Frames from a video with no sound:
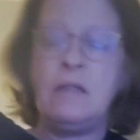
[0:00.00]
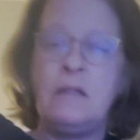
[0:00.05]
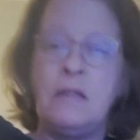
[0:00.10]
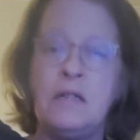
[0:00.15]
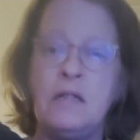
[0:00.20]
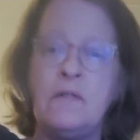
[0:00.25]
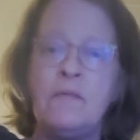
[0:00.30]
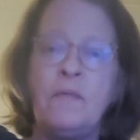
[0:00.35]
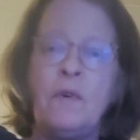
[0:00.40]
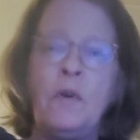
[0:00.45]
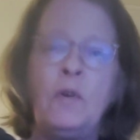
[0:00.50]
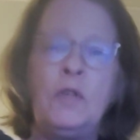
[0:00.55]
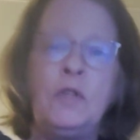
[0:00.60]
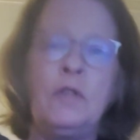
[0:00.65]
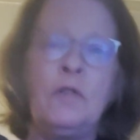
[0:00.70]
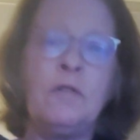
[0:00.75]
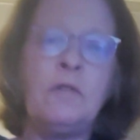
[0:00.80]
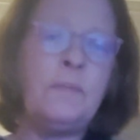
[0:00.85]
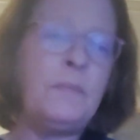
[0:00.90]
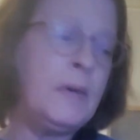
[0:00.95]
the
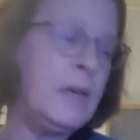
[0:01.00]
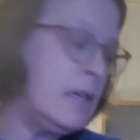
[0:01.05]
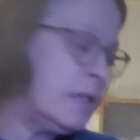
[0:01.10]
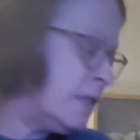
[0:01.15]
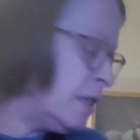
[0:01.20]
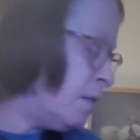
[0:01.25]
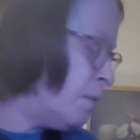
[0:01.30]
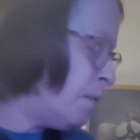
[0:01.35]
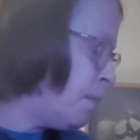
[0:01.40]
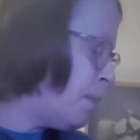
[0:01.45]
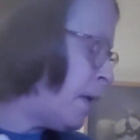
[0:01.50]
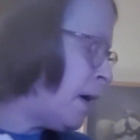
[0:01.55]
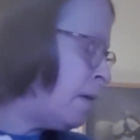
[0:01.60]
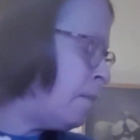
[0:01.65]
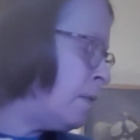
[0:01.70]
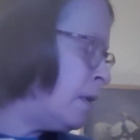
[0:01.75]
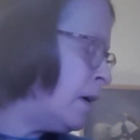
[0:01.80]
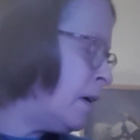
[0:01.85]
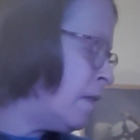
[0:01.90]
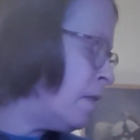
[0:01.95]
devotionals because they
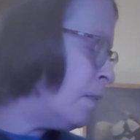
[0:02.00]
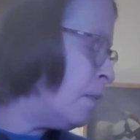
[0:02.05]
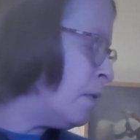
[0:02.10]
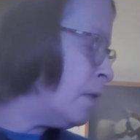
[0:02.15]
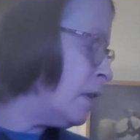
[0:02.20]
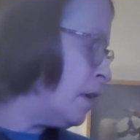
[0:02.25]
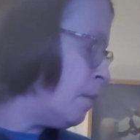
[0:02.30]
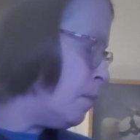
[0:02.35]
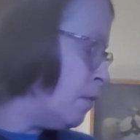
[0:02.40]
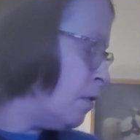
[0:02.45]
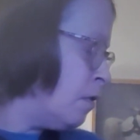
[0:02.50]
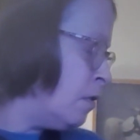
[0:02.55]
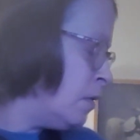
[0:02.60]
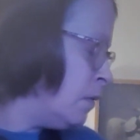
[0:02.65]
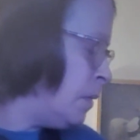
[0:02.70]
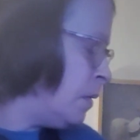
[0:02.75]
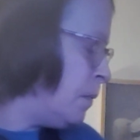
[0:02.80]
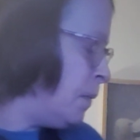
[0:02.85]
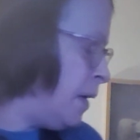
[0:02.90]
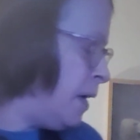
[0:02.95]
remind me of the book that I'm
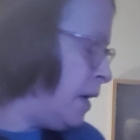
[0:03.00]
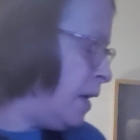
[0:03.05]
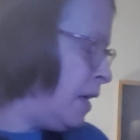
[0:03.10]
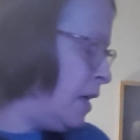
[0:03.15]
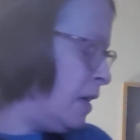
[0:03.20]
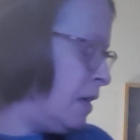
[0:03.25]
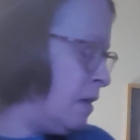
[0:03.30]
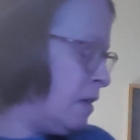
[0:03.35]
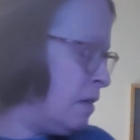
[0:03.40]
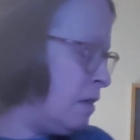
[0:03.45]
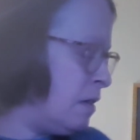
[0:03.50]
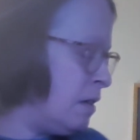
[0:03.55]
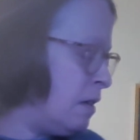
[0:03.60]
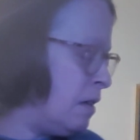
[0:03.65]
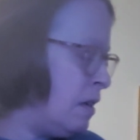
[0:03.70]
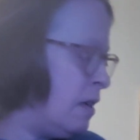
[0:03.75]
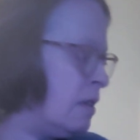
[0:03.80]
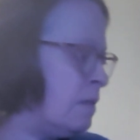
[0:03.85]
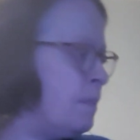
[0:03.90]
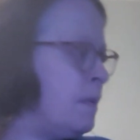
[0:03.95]
going to be reading.
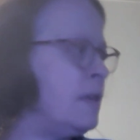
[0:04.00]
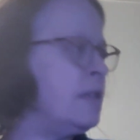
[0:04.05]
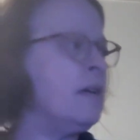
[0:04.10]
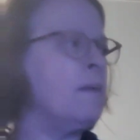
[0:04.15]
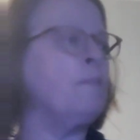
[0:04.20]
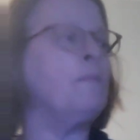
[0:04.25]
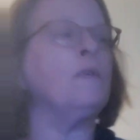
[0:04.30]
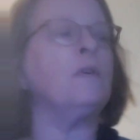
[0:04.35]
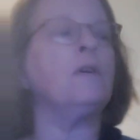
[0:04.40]
Bedtime